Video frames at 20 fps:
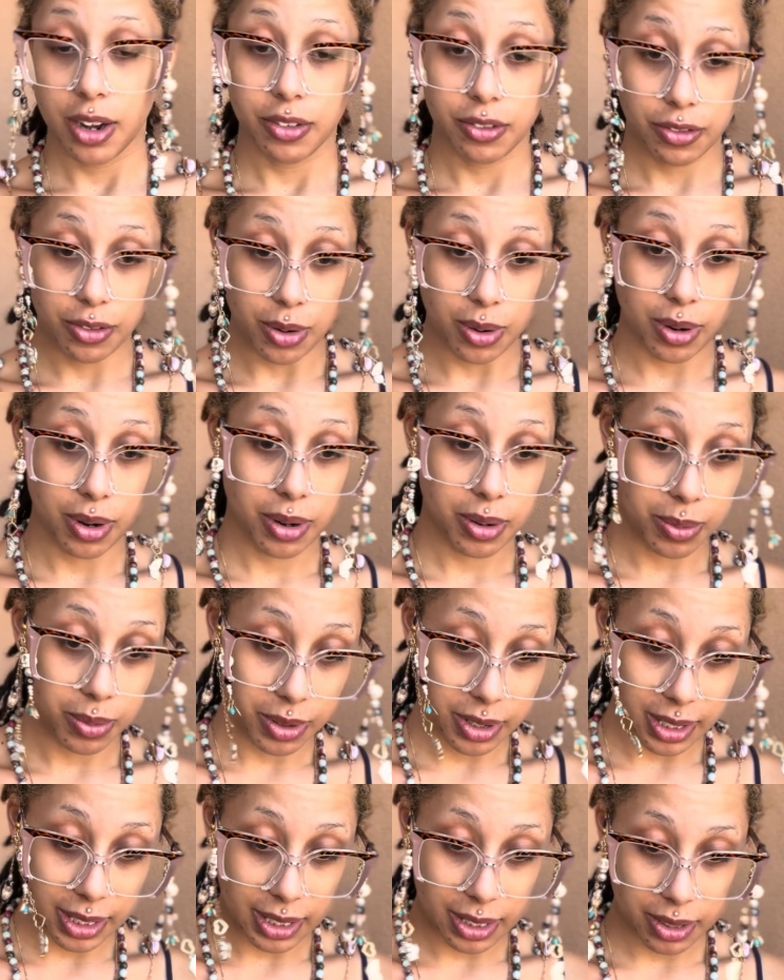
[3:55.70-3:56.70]
4
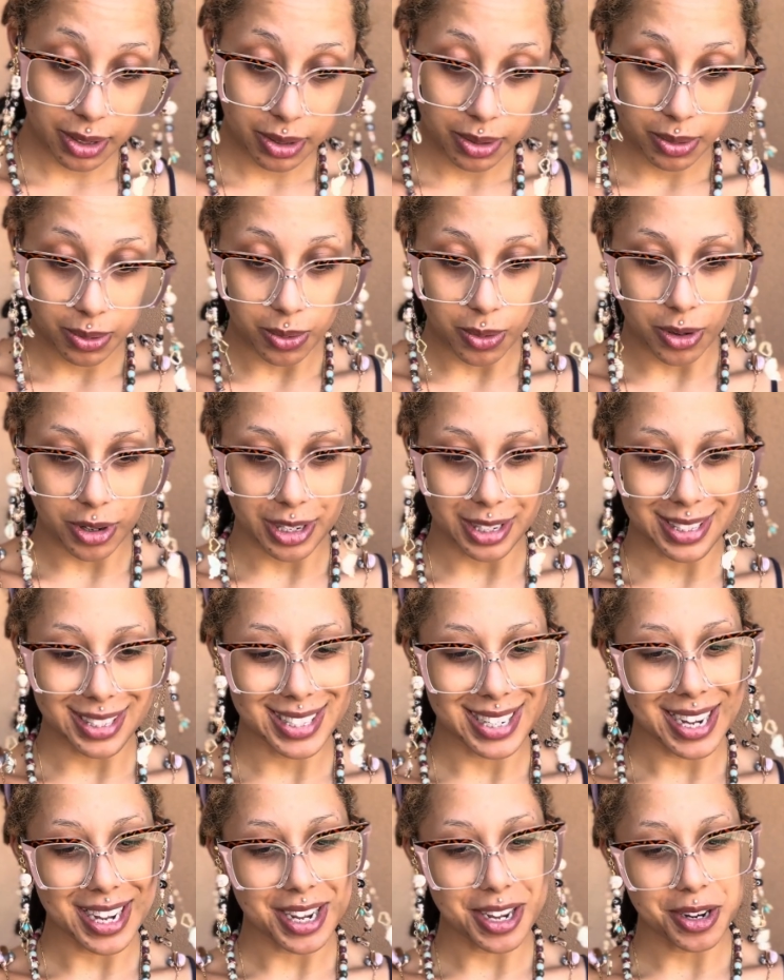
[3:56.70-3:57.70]
woodland wardens.
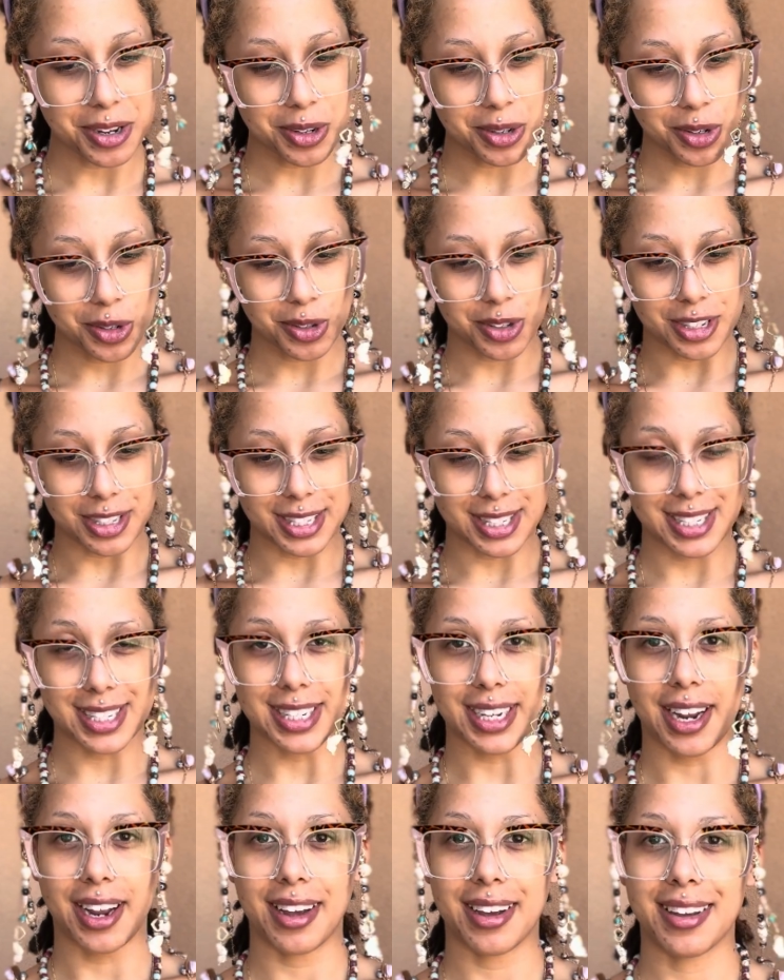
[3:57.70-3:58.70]

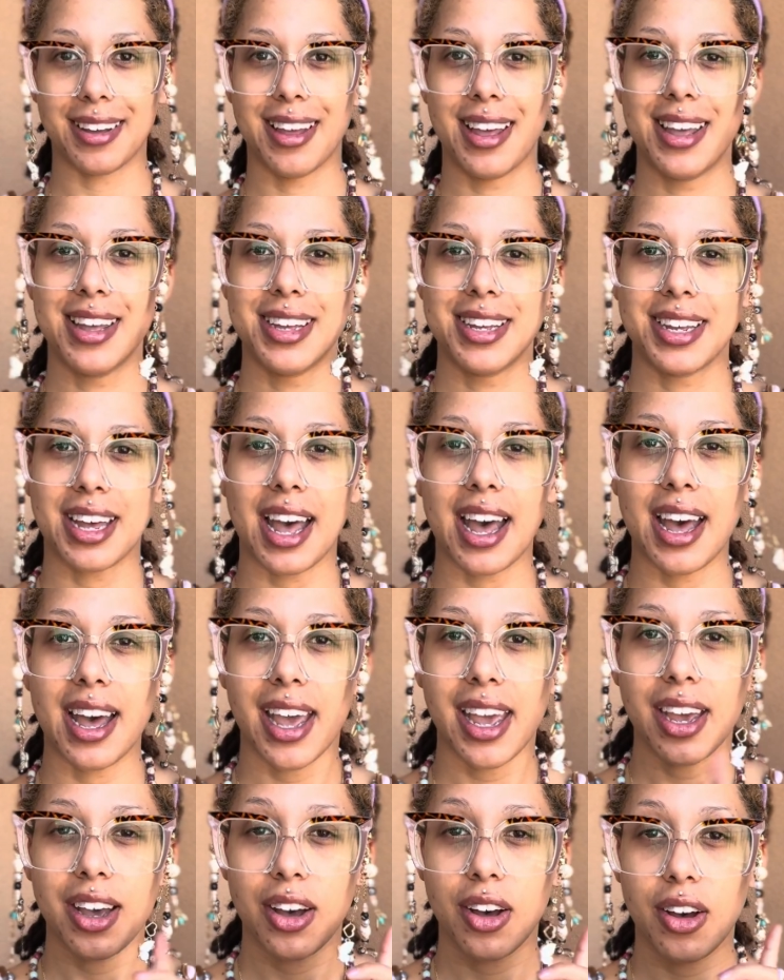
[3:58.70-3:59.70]
Interesting.
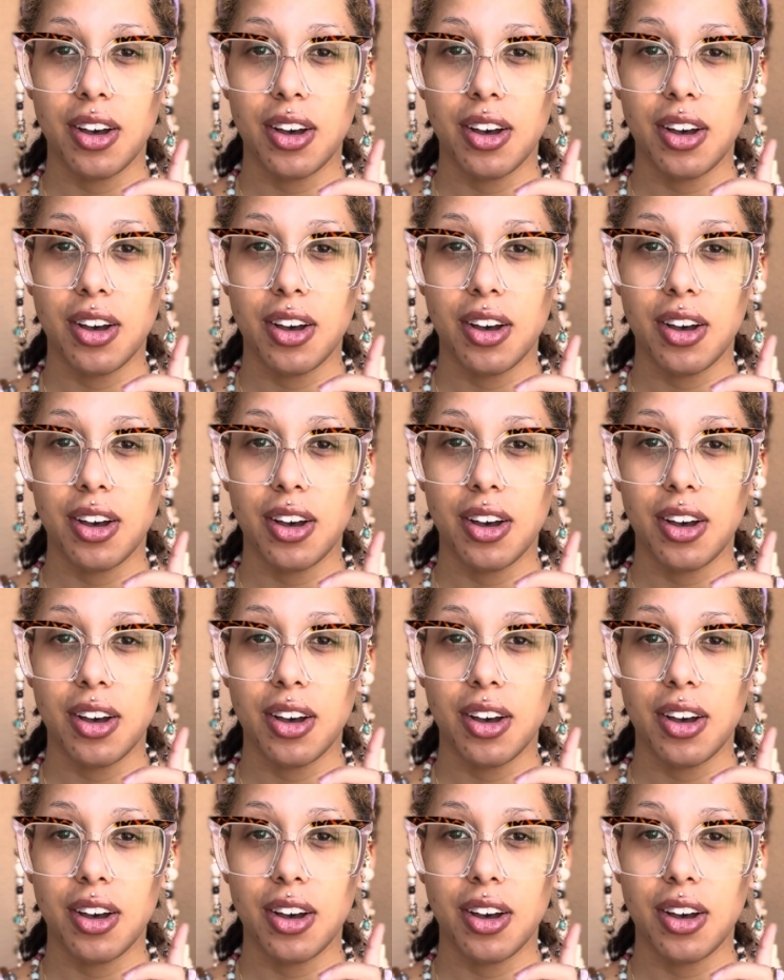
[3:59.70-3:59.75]
I